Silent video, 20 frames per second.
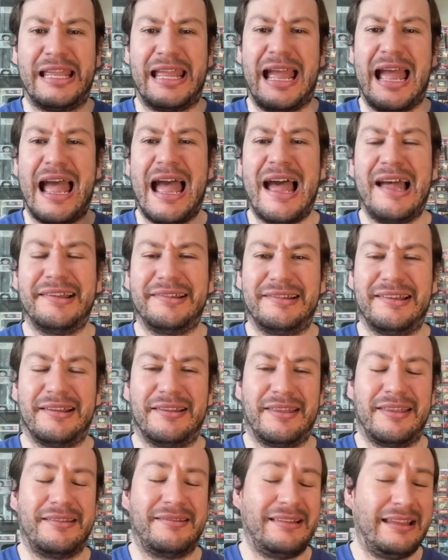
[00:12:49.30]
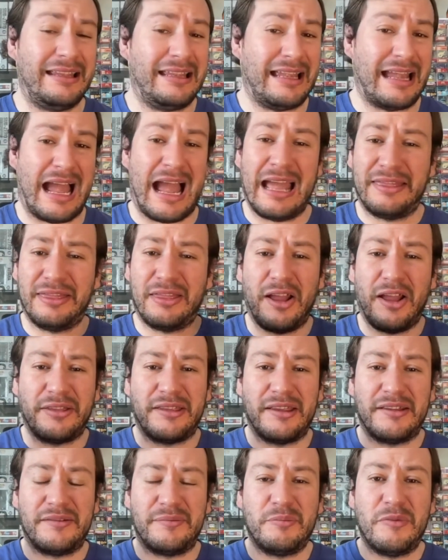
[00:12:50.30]
has to see. I thought
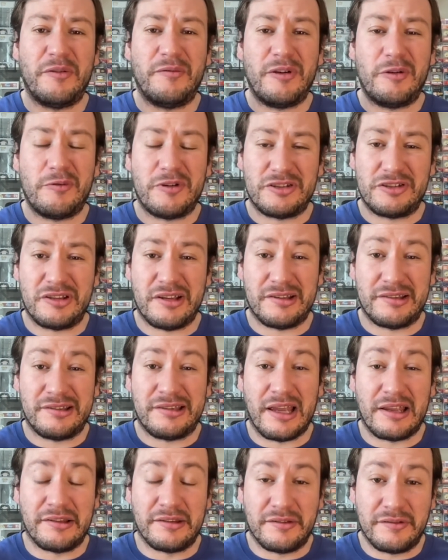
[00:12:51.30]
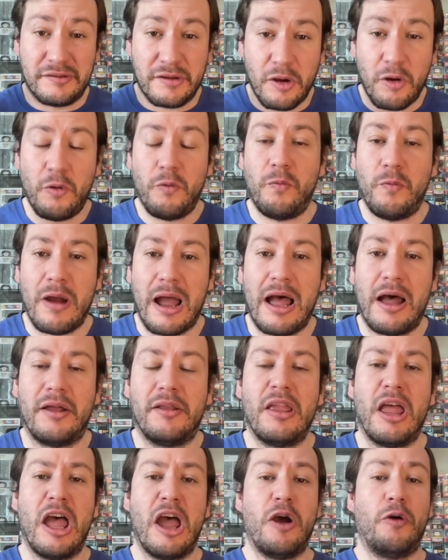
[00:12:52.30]
this movie was just done so well.
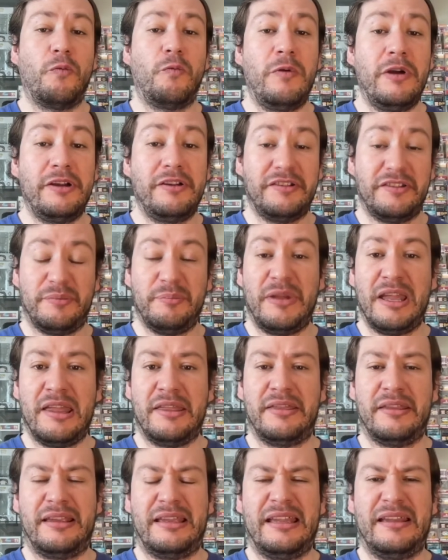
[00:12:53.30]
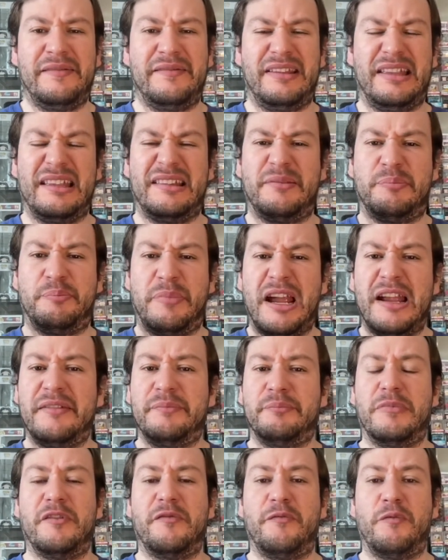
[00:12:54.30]
Will Smith gives his best
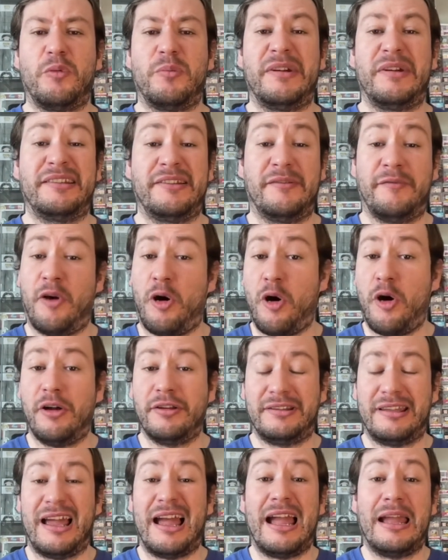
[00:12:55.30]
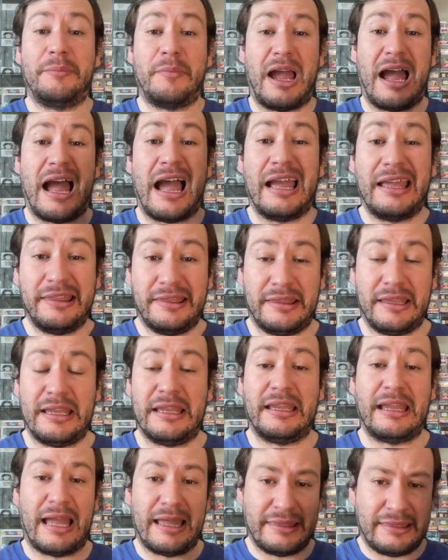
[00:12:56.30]
performance of all time, I think.
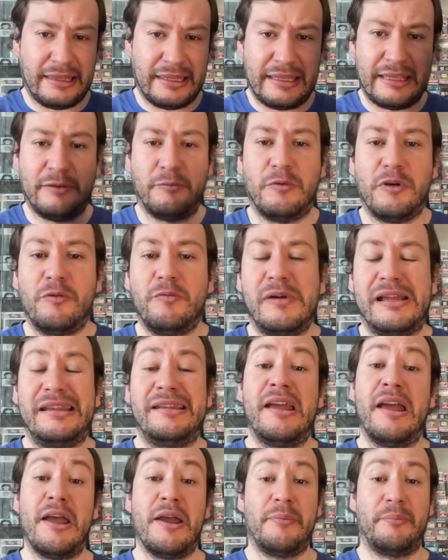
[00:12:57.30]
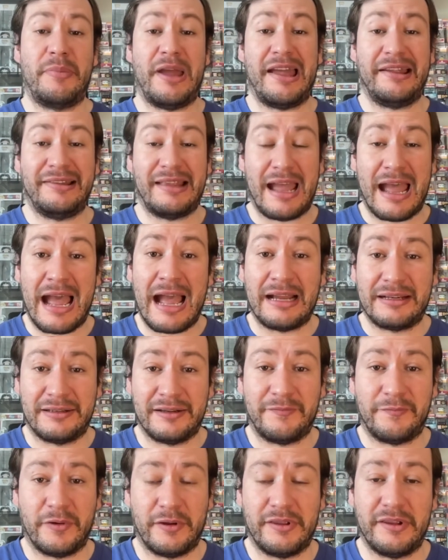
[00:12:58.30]
I think he will win Best Actor
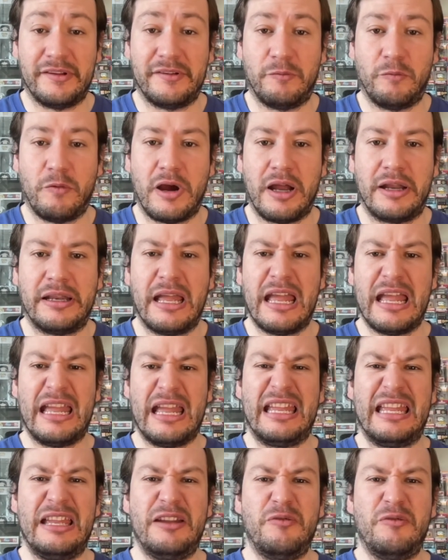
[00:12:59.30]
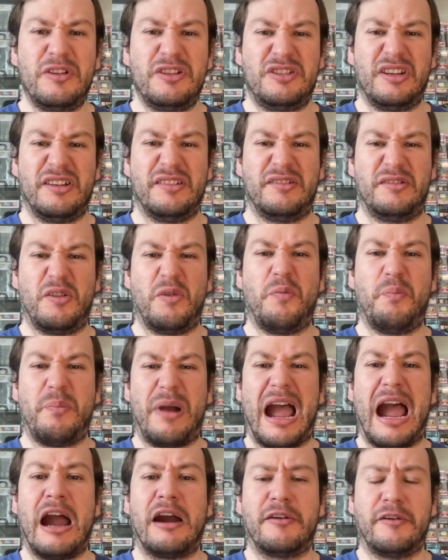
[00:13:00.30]
for this one. He was just so
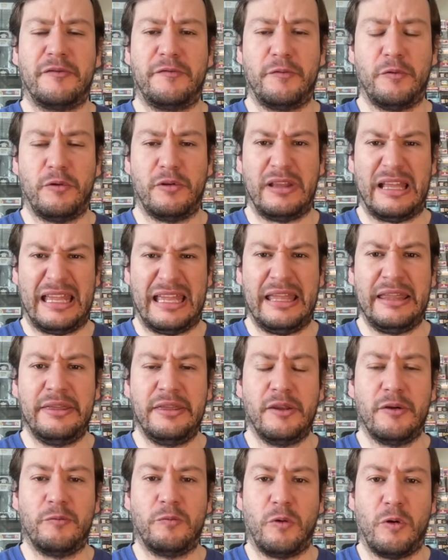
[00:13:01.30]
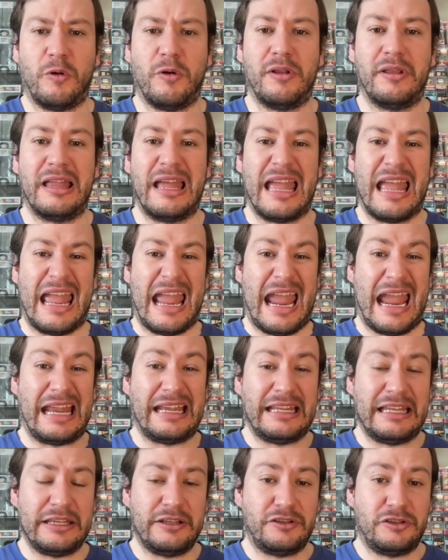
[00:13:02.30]
powerful in the role, and
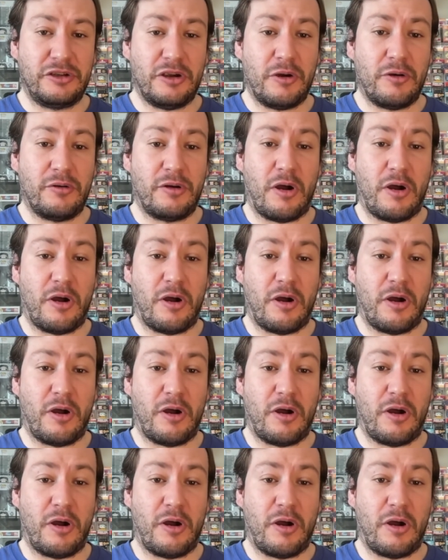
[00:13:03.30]
he showed